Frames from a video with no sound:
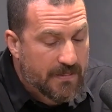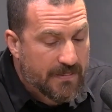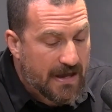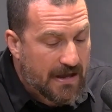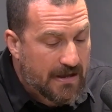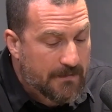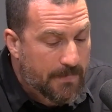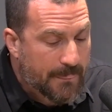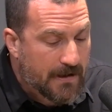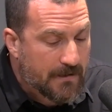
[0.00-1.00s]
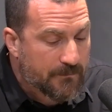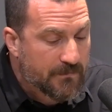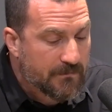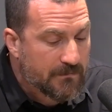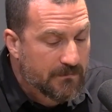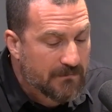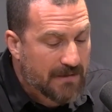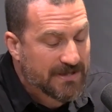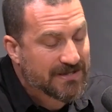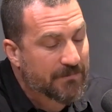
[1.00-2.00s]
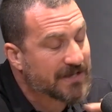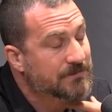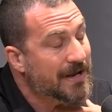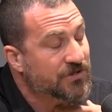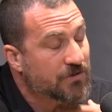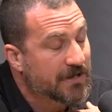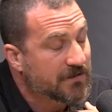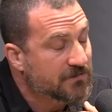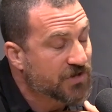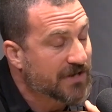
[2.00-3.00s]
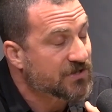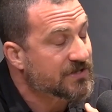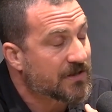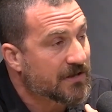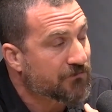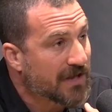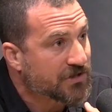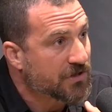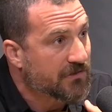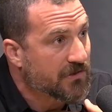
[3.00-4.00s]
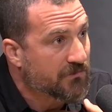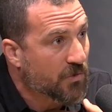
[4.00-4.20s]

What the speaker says: they maybe something is measuring changes in the inflection of their